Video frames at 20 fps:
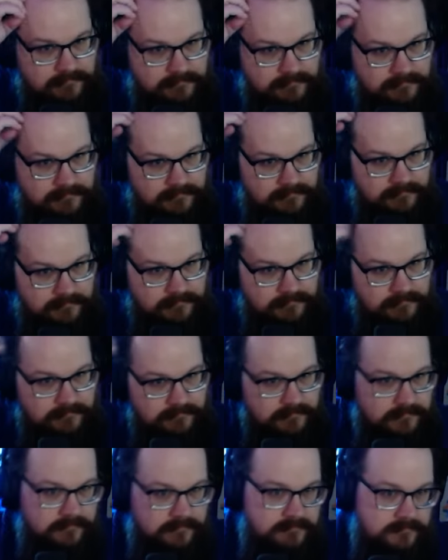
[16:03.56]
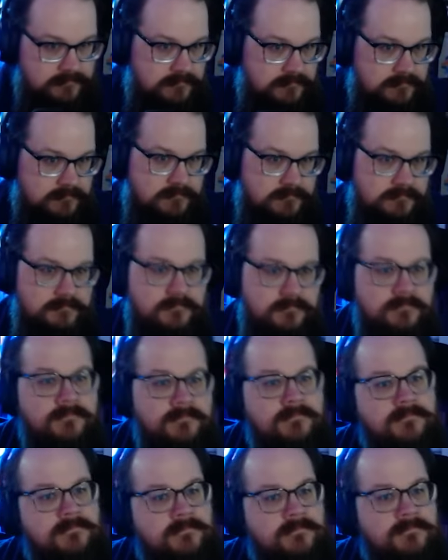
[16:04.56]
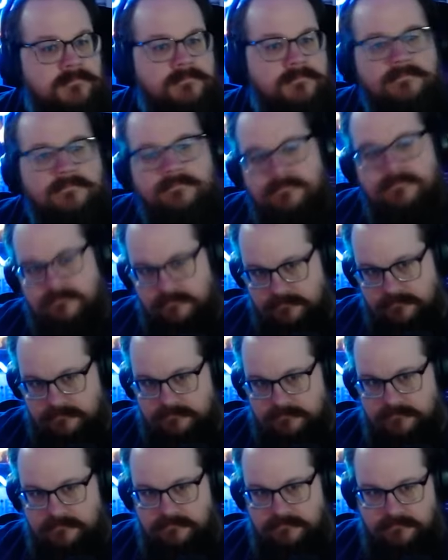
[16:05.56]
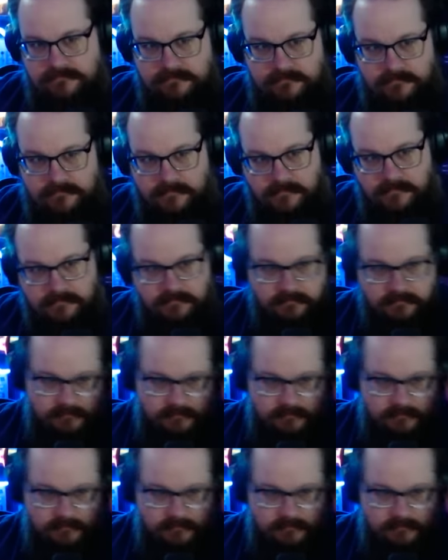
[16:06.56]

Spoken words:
No words are spoken by the person on screen.